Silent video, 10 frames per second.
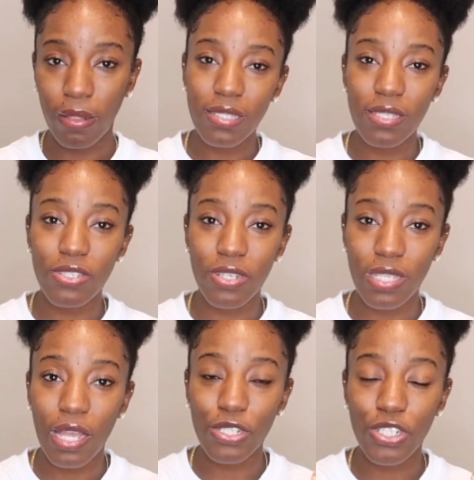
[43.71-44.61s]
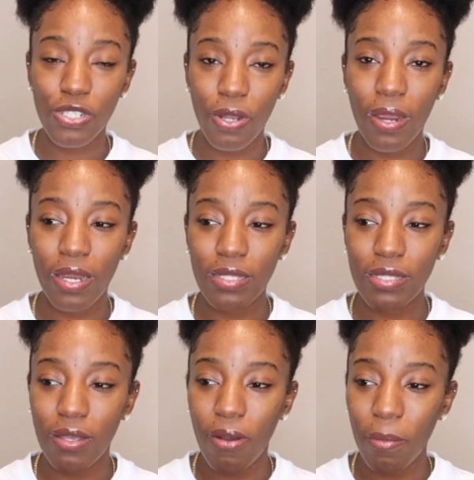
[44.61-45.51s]
This is just a
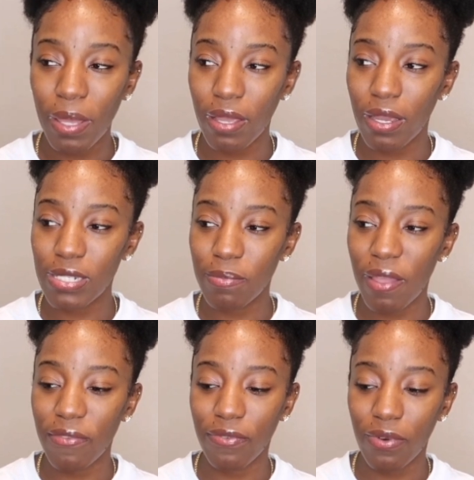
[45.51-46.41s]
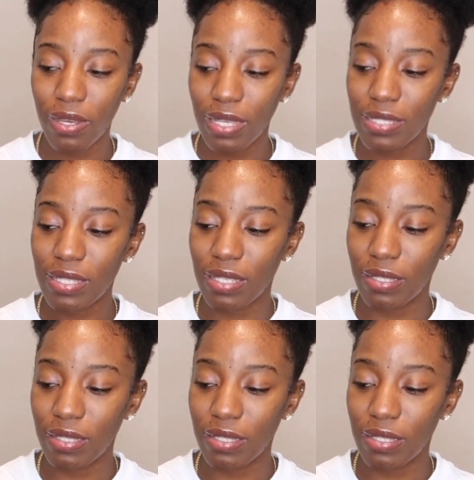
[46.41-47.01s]
short, oh my gosh, my voice.